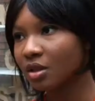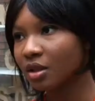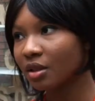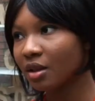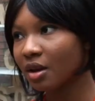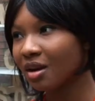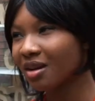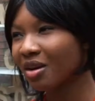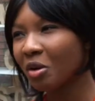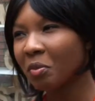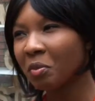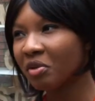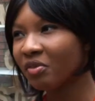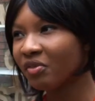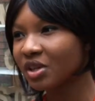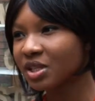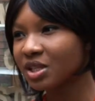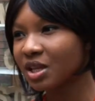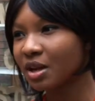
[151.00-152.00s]
There are a couple
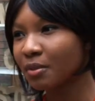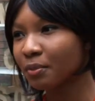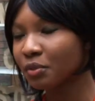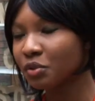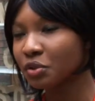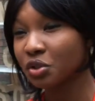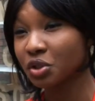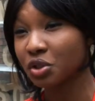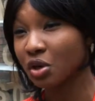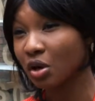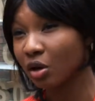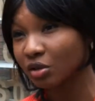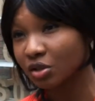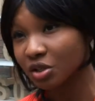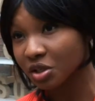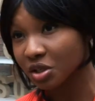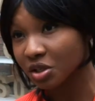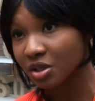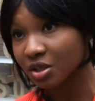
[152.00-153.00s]
of examples,
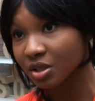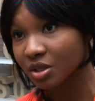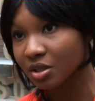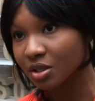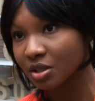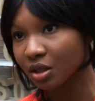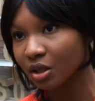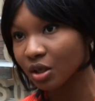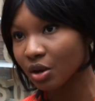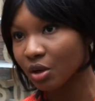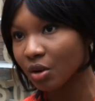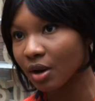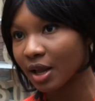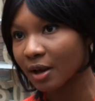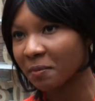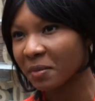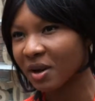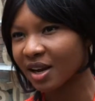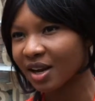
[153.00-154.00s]
doctors,
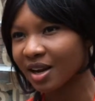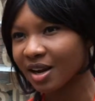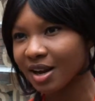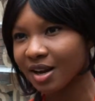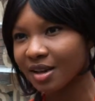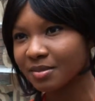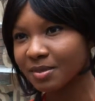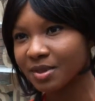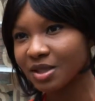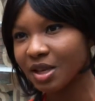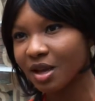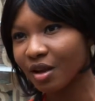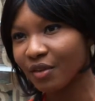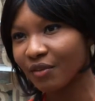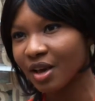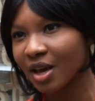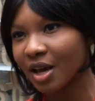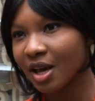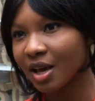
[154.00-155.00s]
like Panganai himself,